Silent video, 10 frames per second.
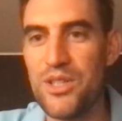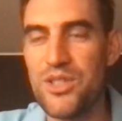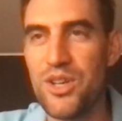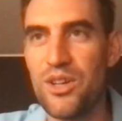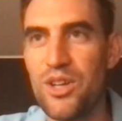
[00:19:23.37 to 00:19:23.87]

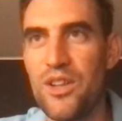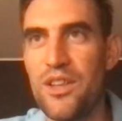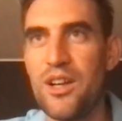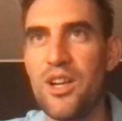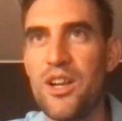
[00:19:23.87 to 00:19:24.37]
So a lot
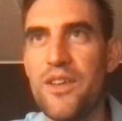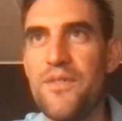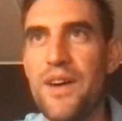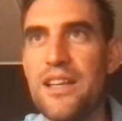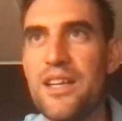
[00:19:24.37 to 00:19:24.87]
of the
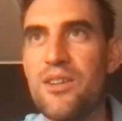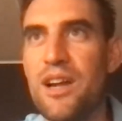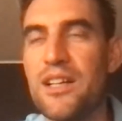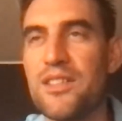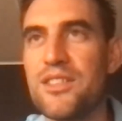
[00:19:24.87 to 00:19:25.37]
funding
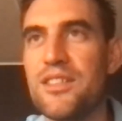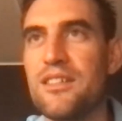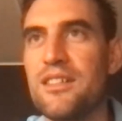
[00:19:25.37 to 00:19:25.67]
rates,